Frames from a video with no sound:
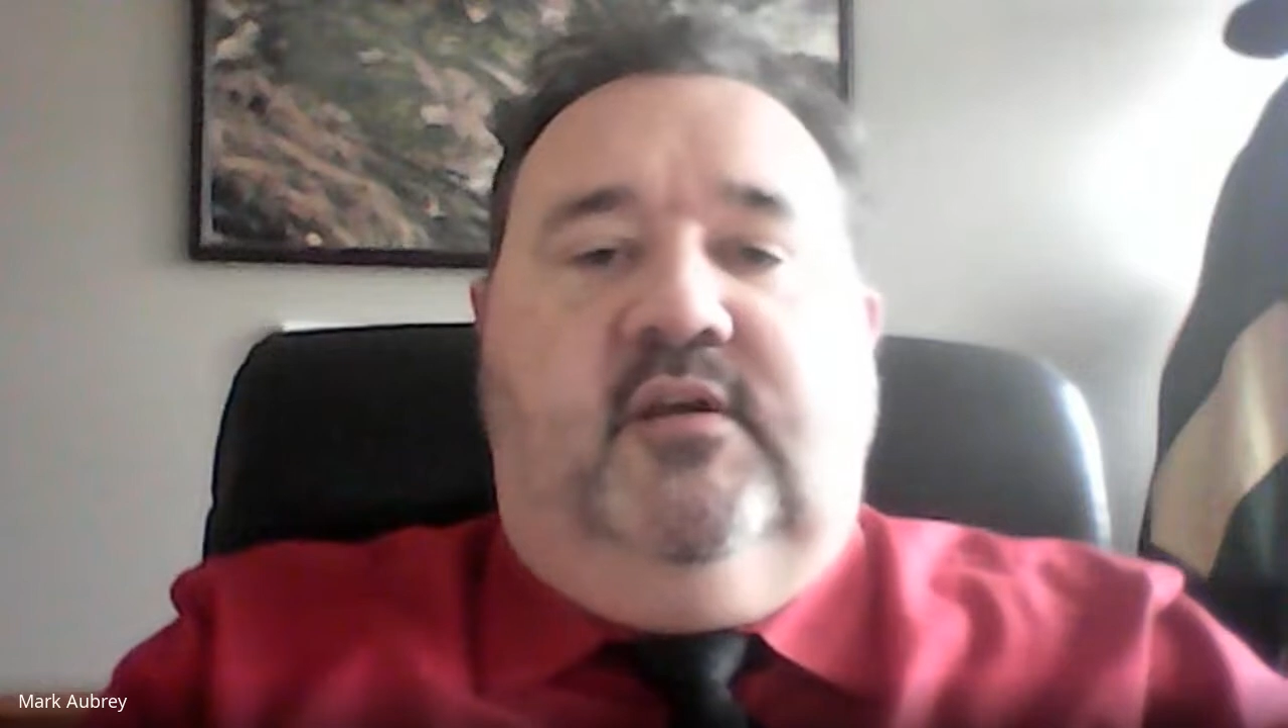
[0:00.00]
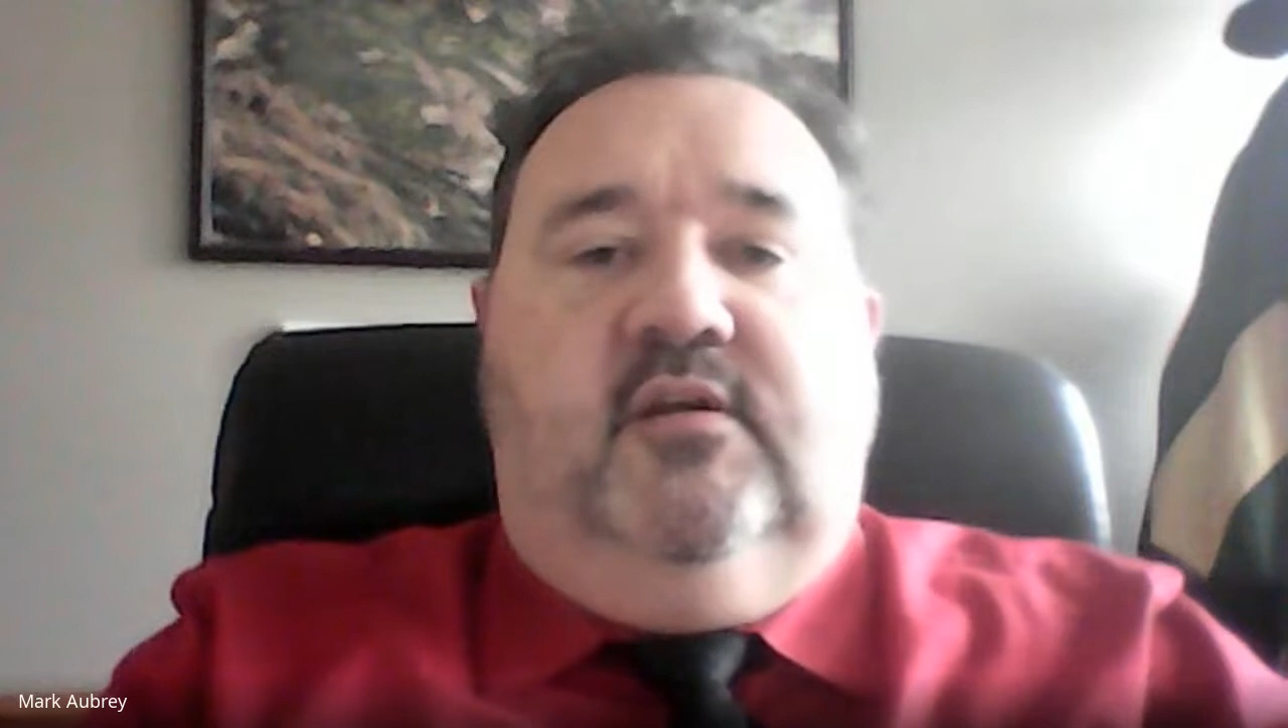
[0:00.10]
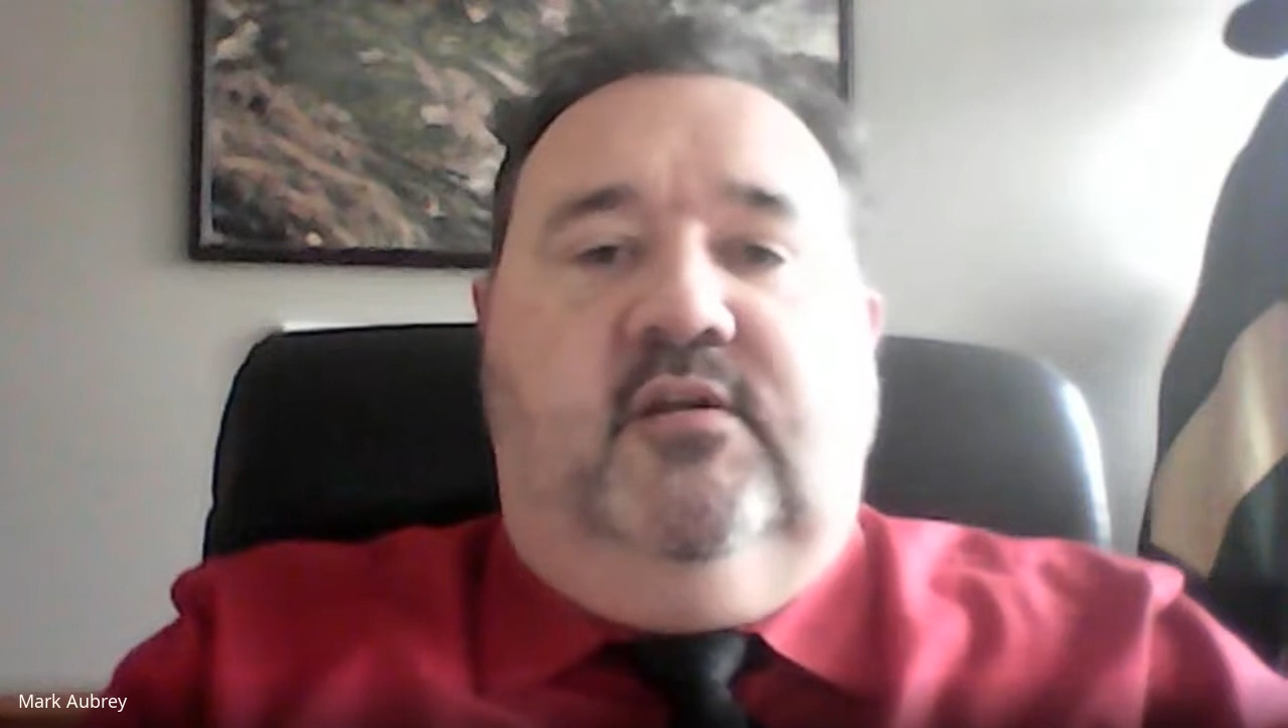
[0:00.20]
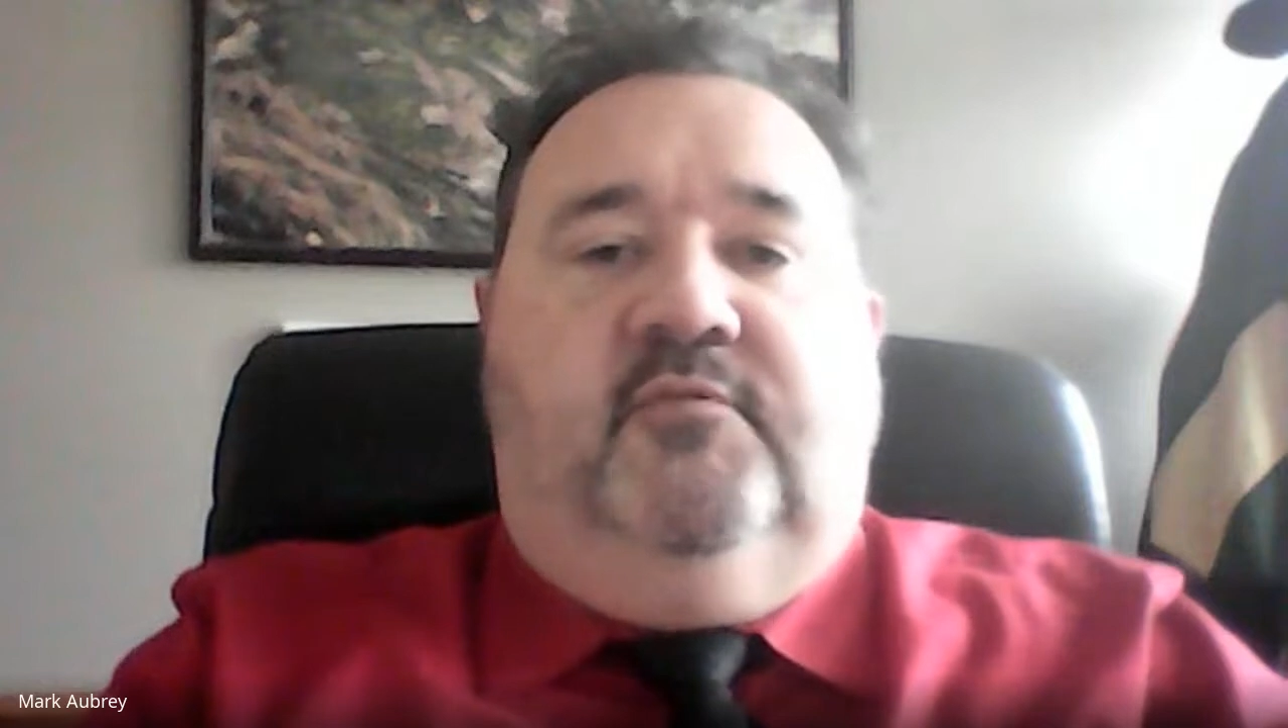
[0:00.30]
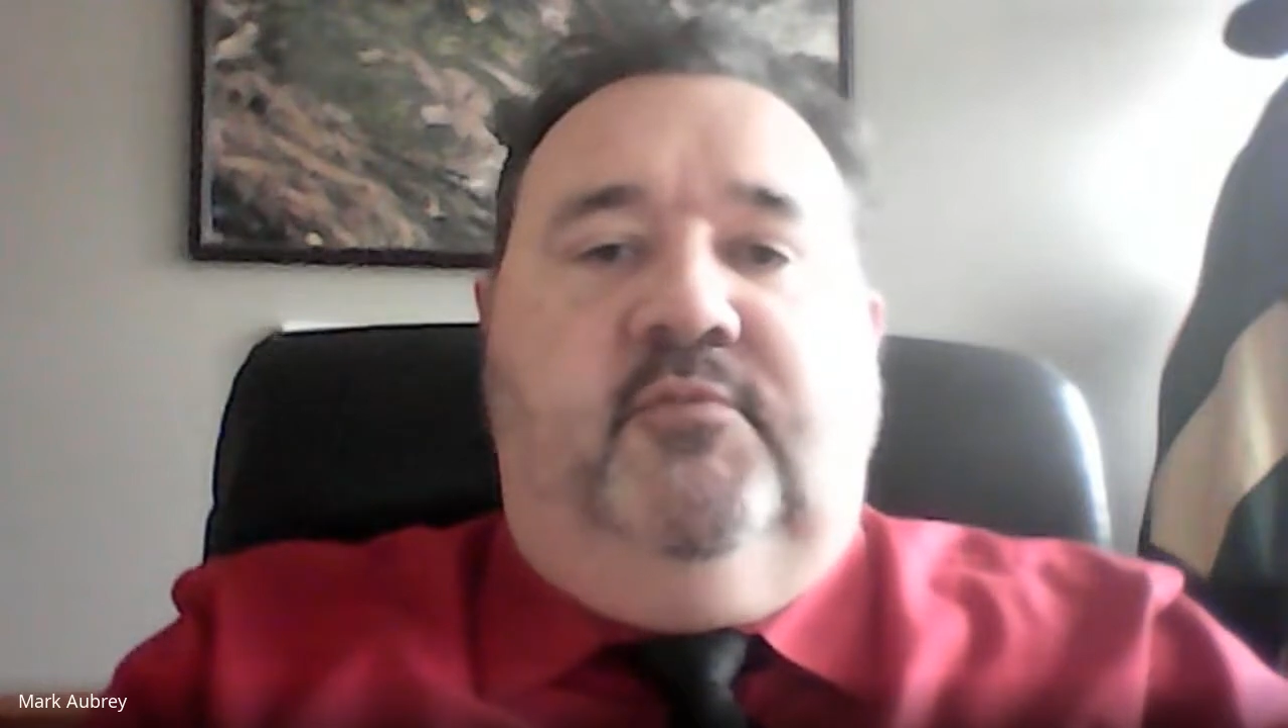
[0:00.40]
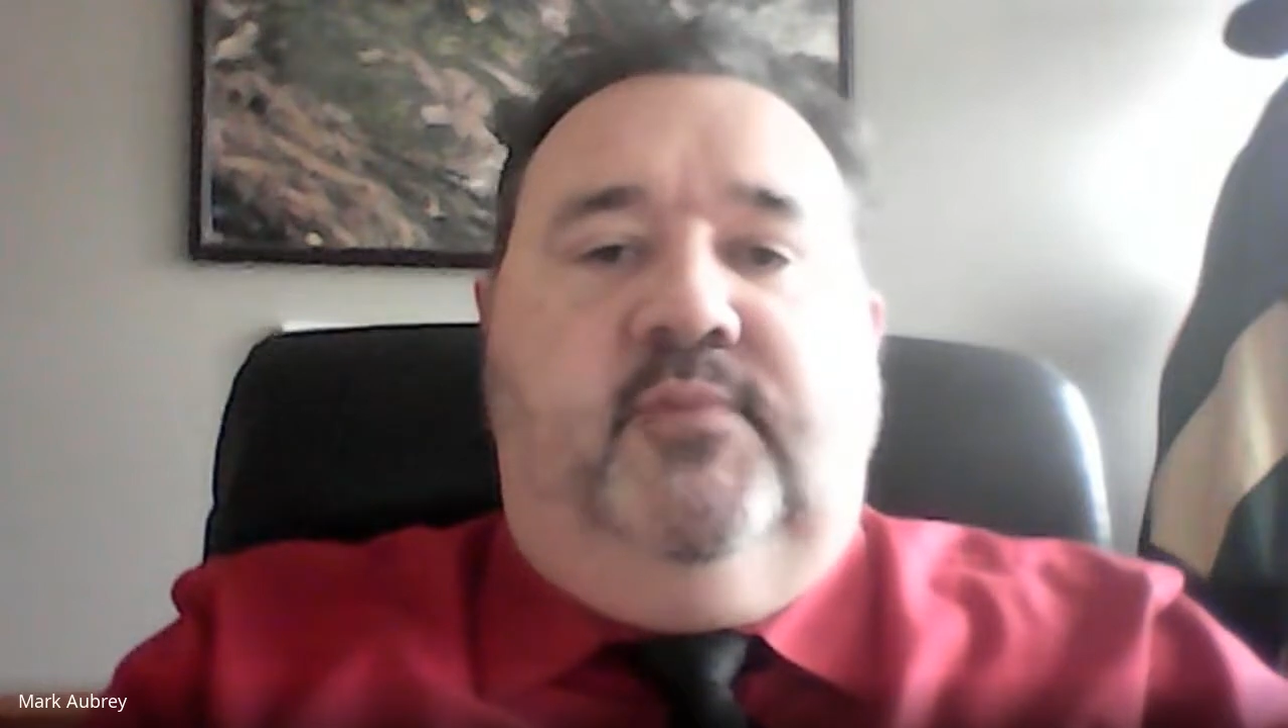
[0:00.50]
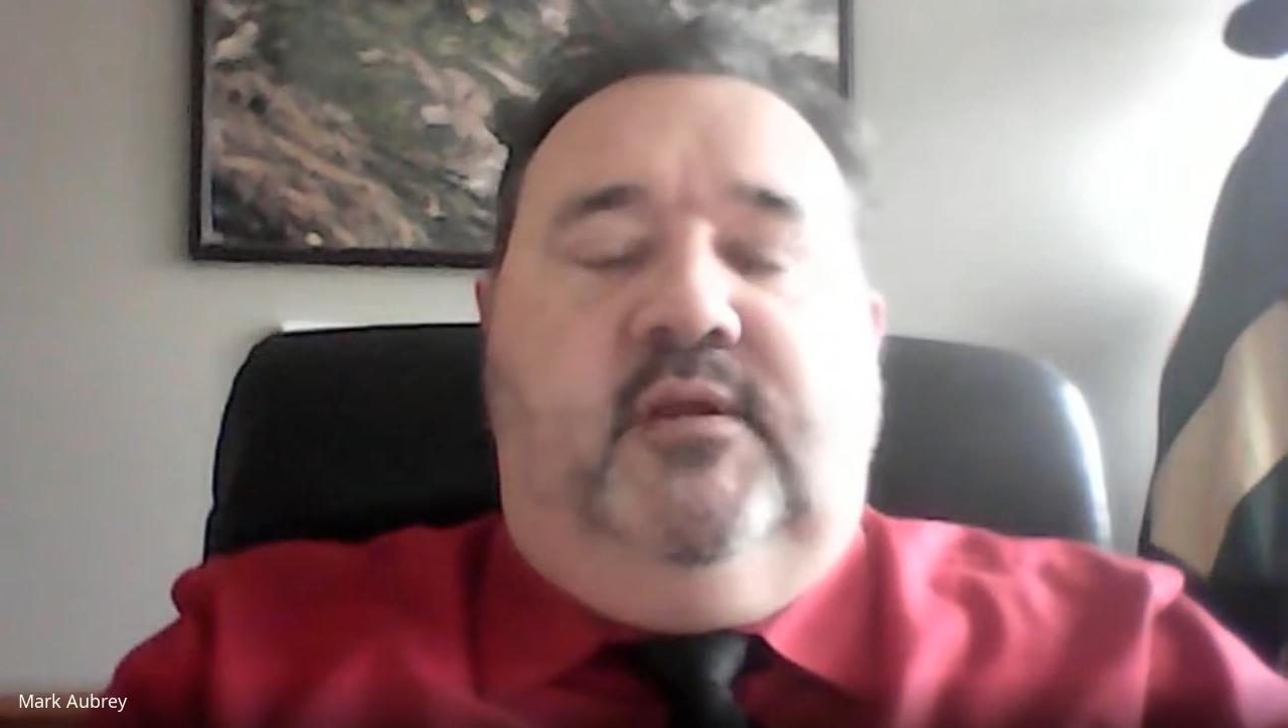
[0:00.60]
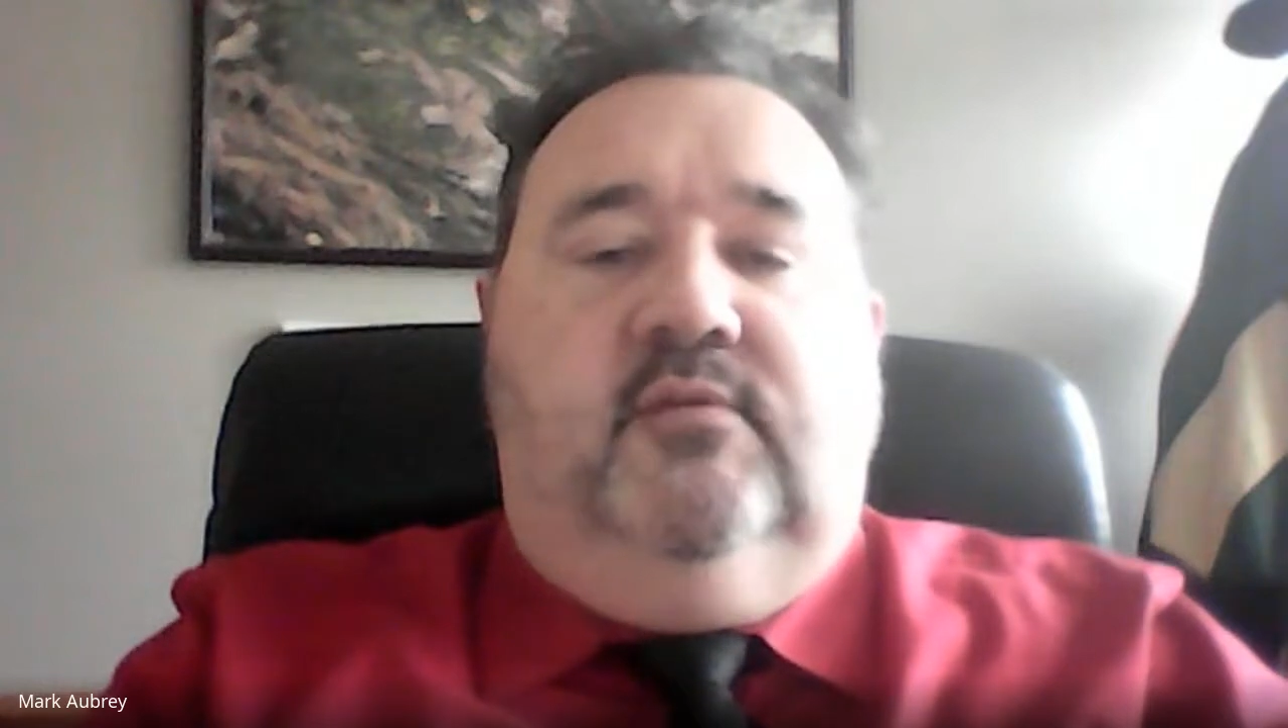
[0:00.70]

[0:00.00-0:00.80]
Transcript: that can often be